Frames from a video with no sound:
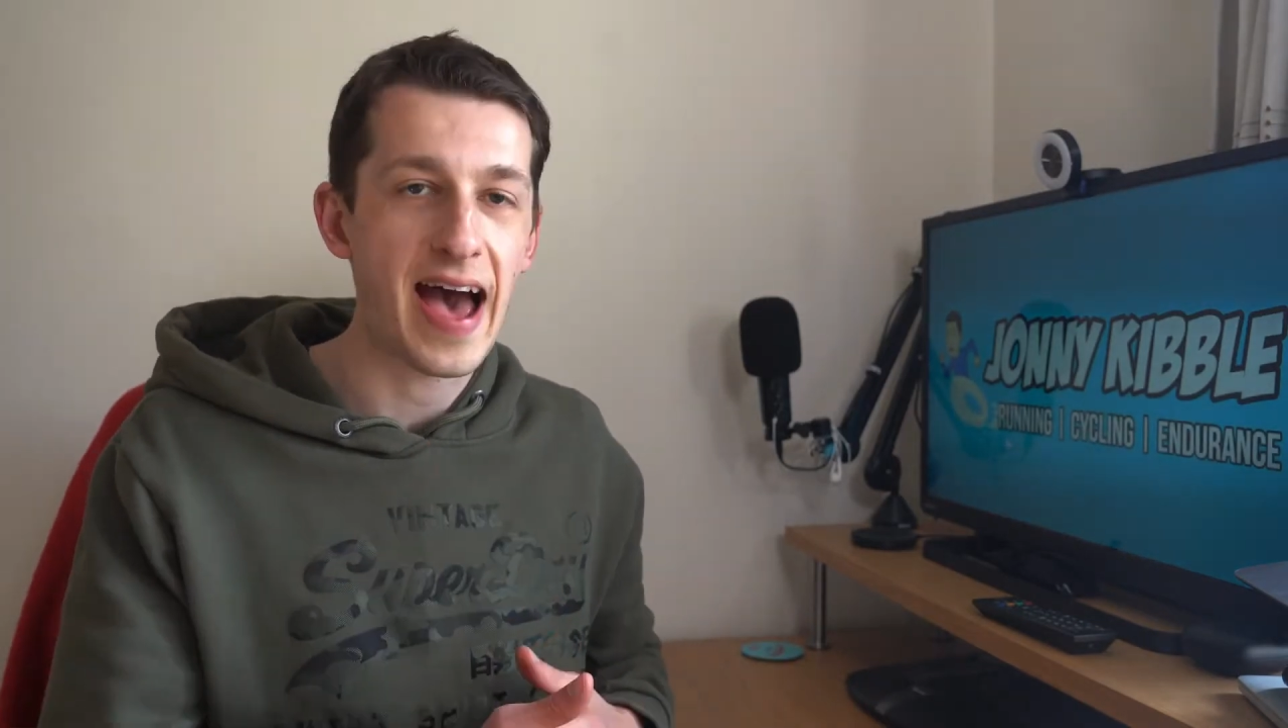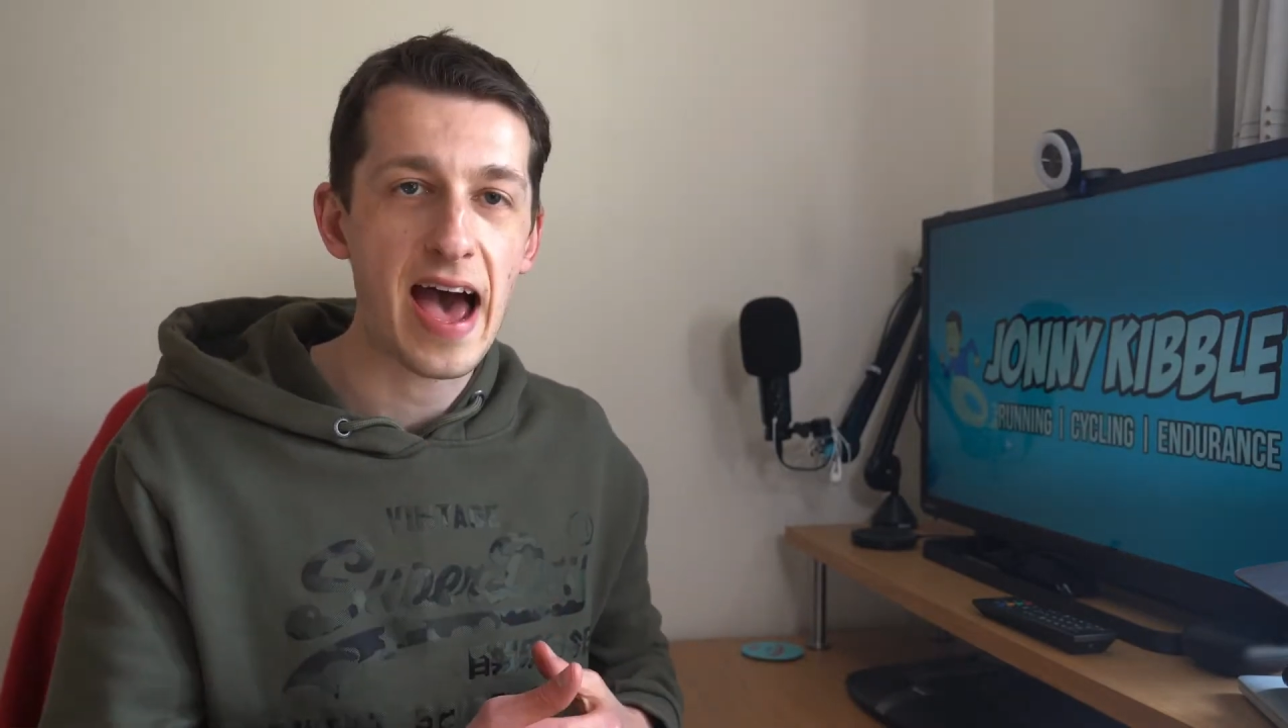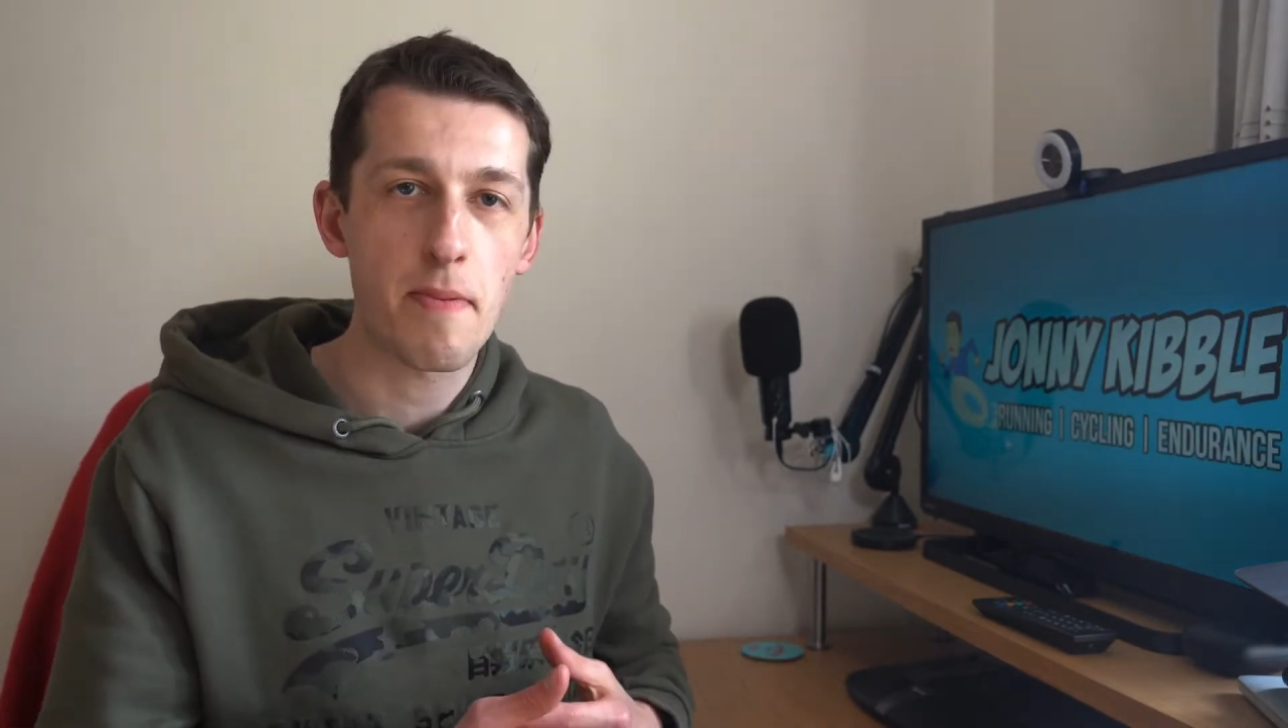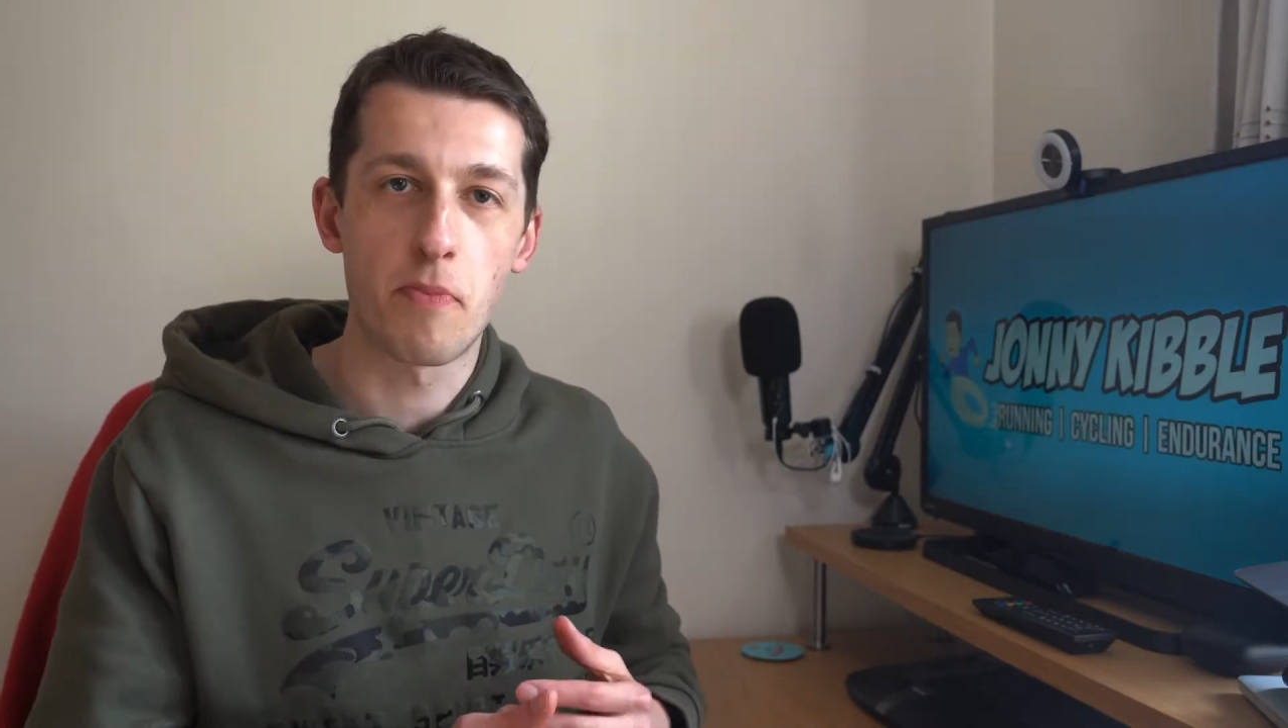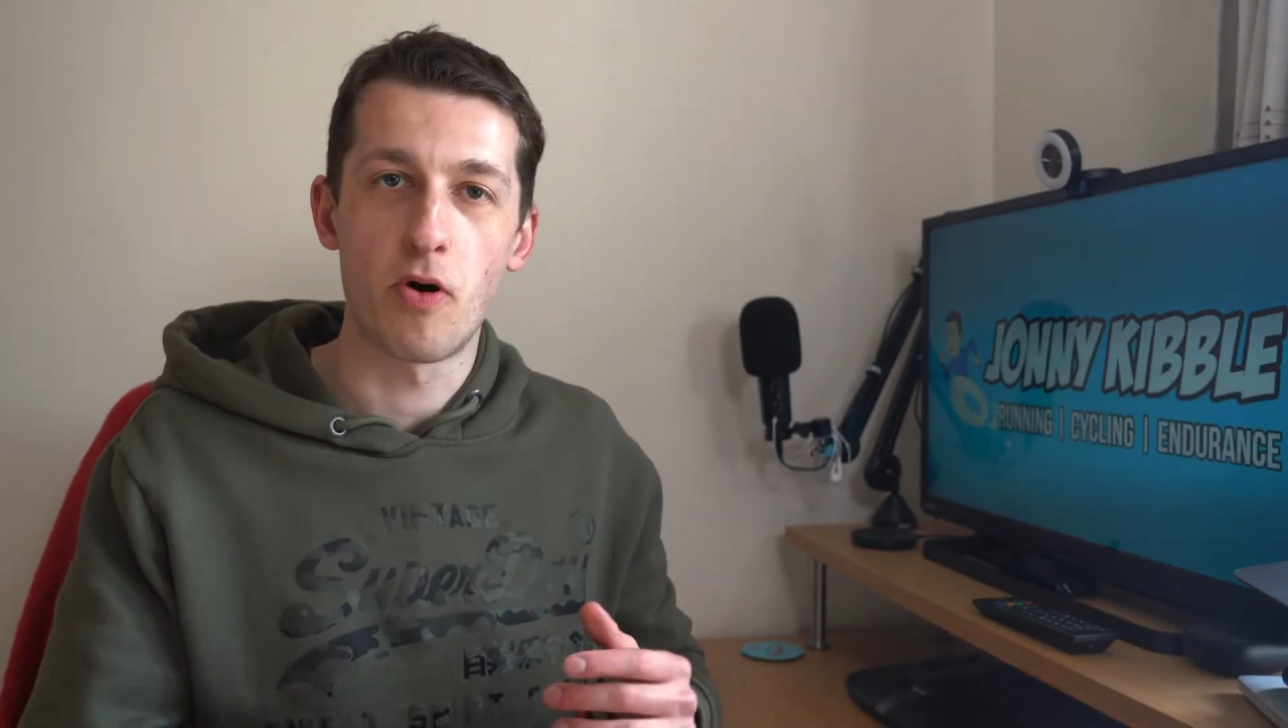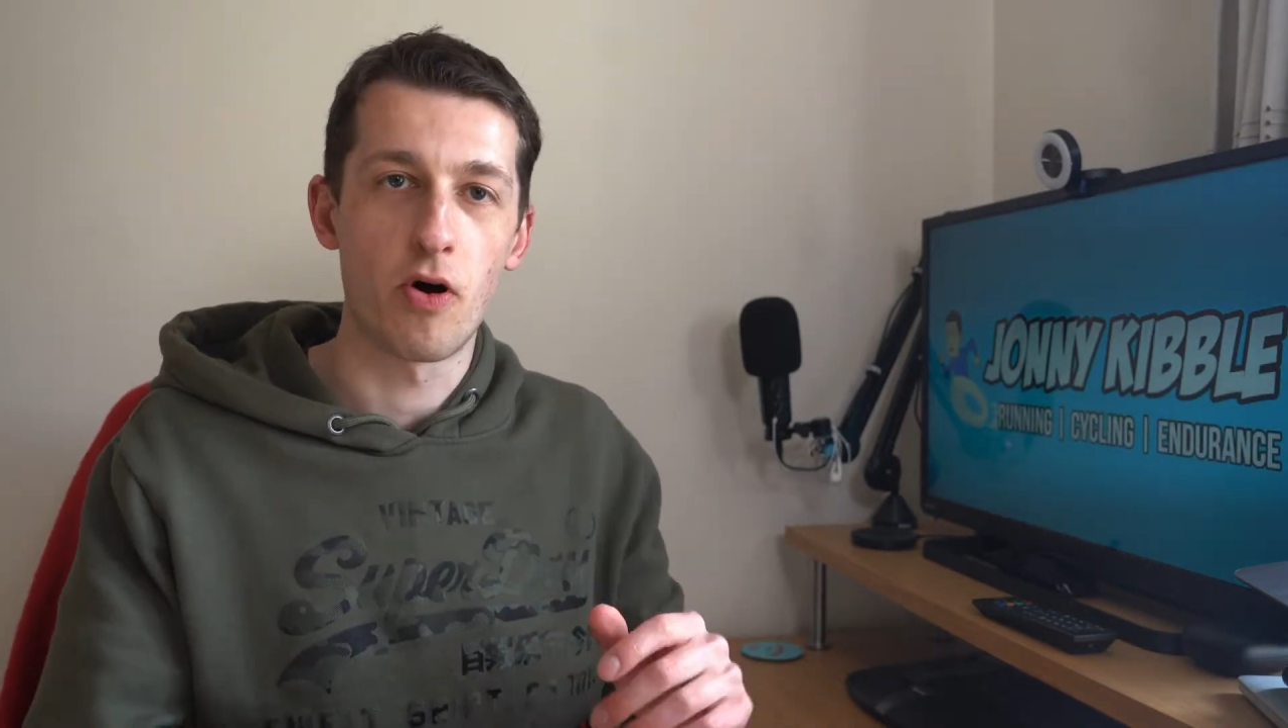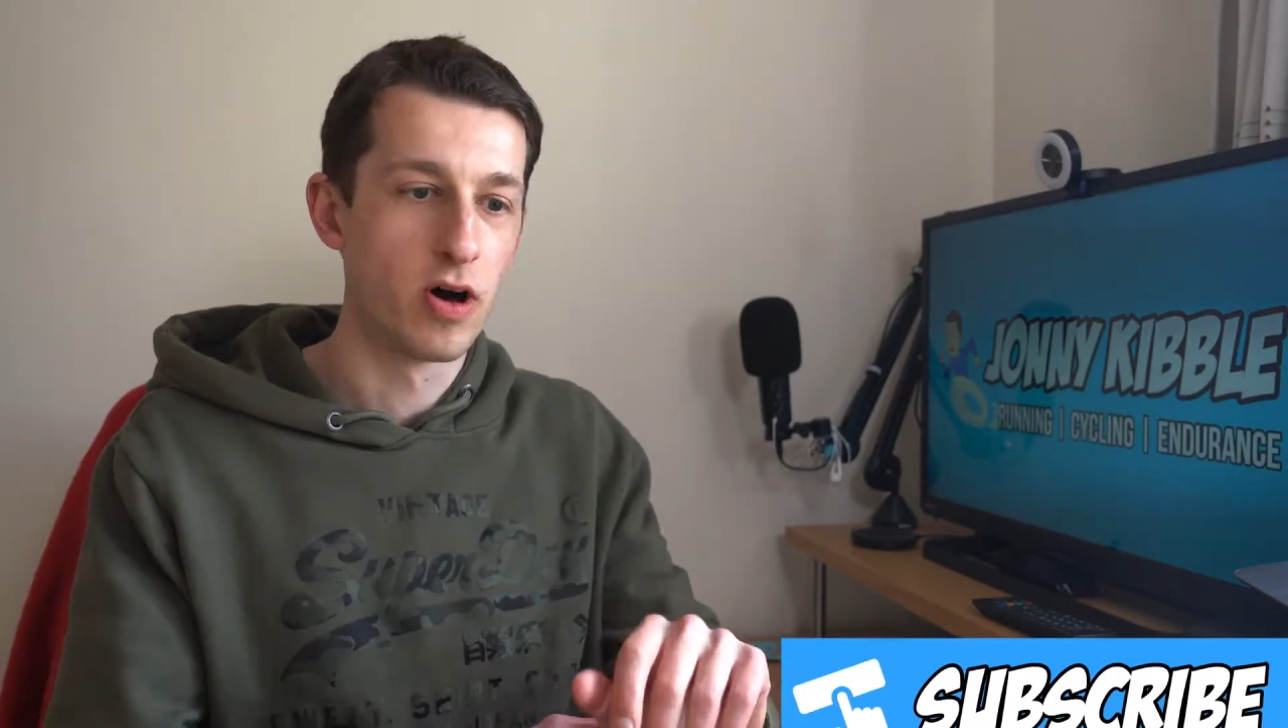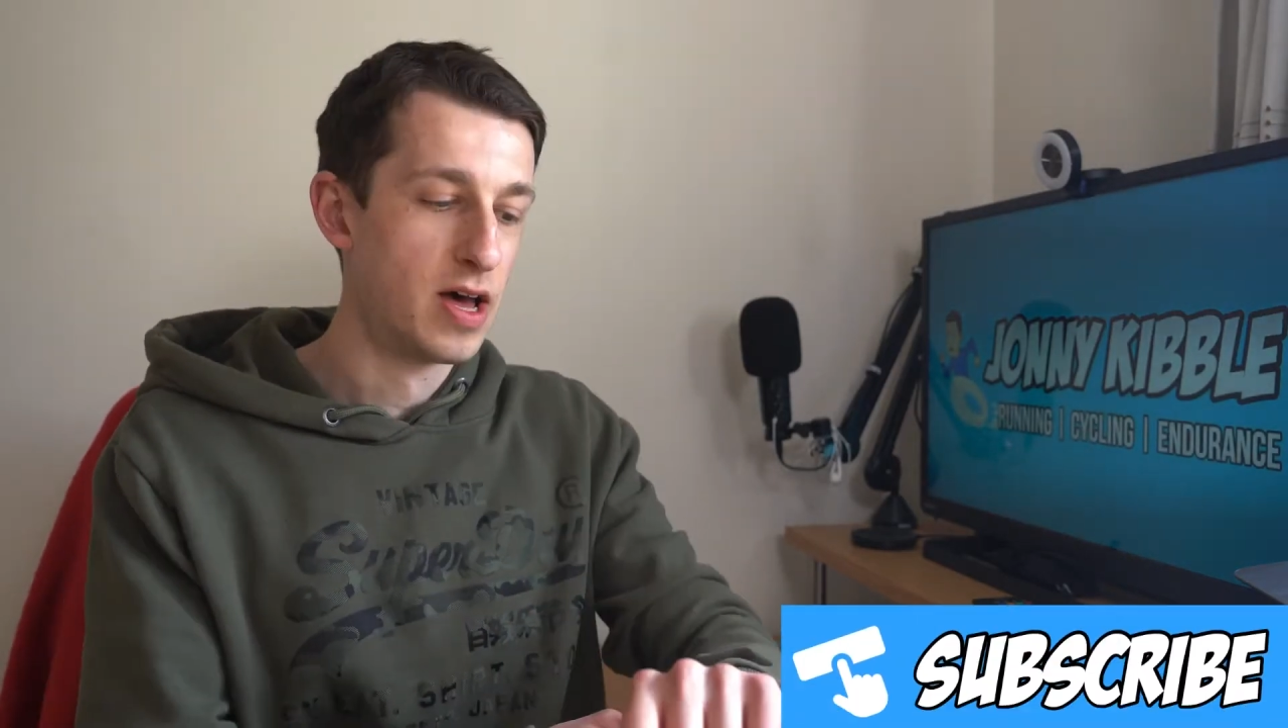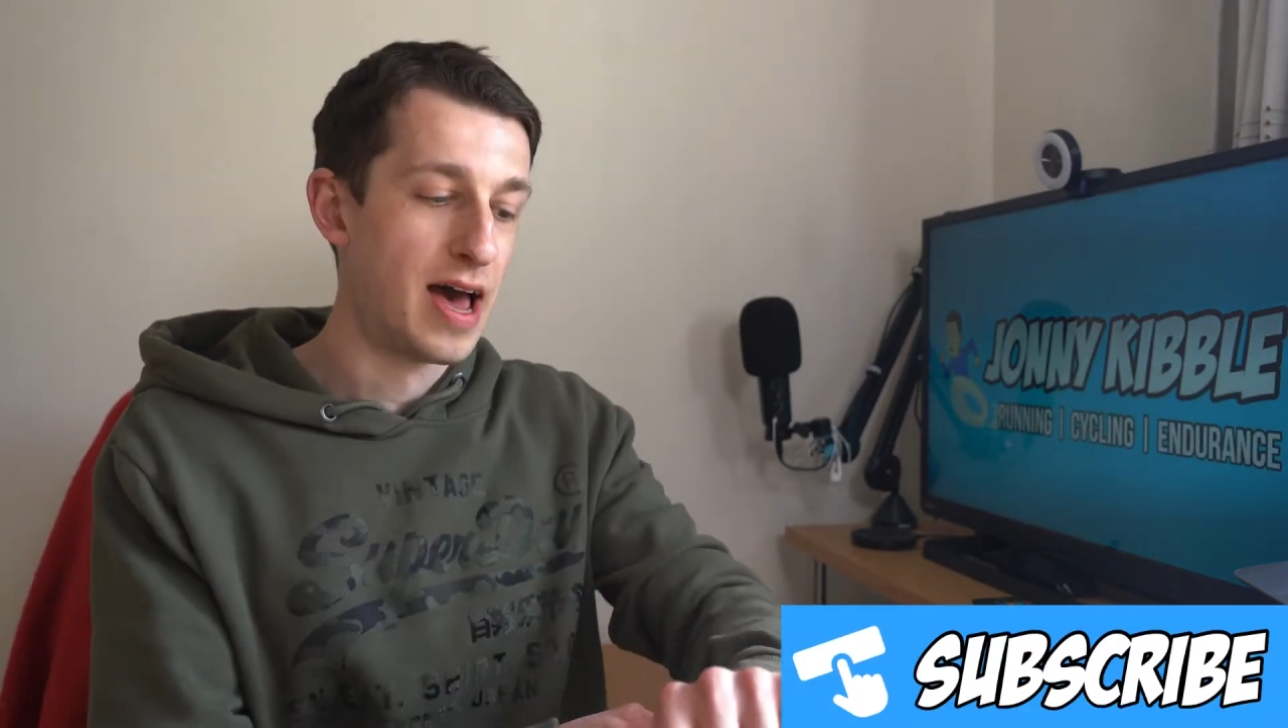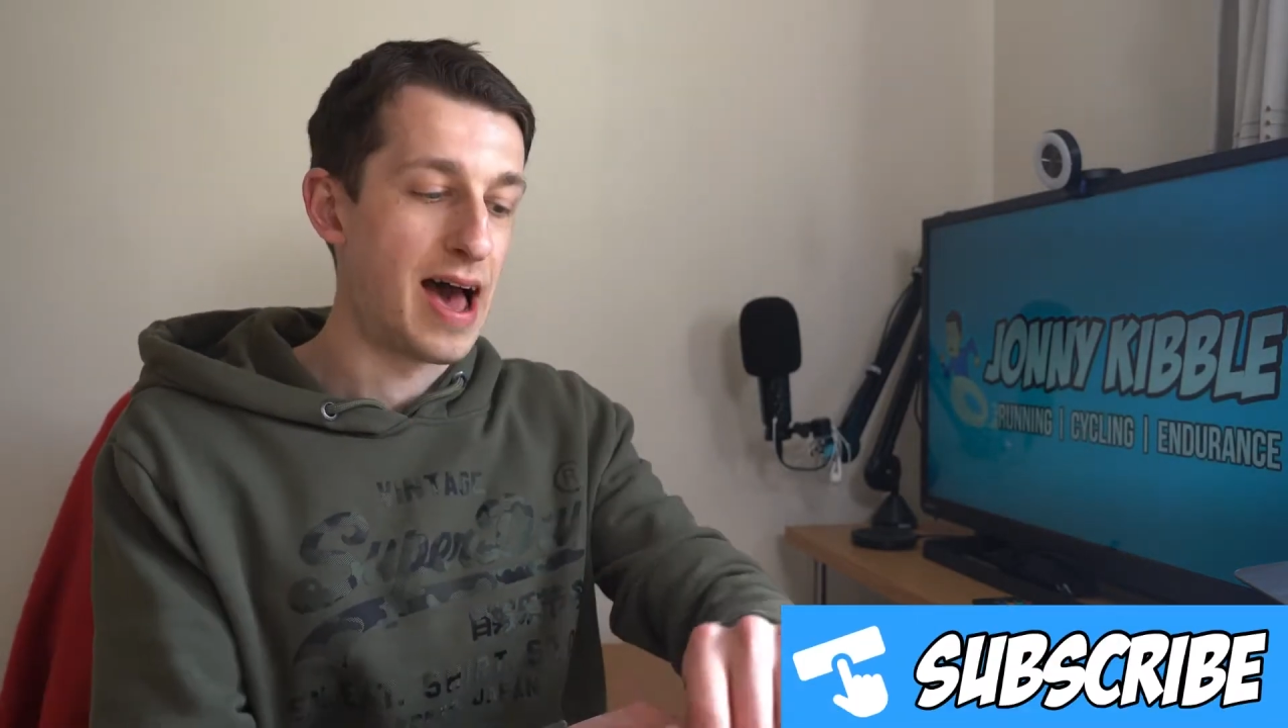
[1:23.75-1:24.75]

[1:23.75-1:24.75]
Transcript: app or